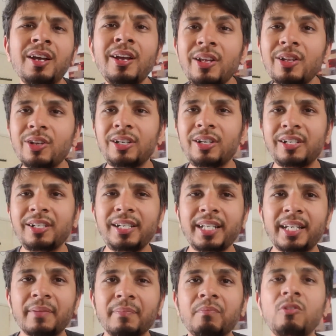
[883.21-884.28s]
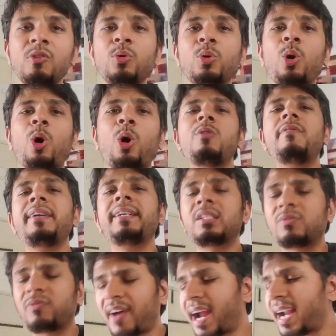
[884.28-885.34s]
Not really. We would always
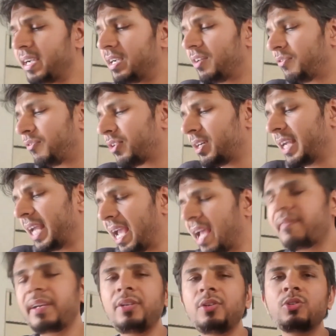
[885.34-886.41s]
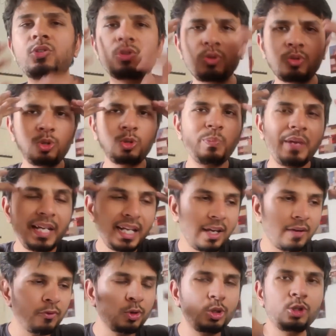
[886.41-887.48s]
find different avenues to do
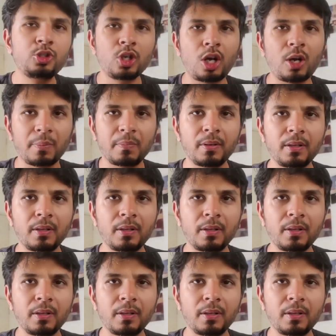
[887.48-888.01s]
meaningful job.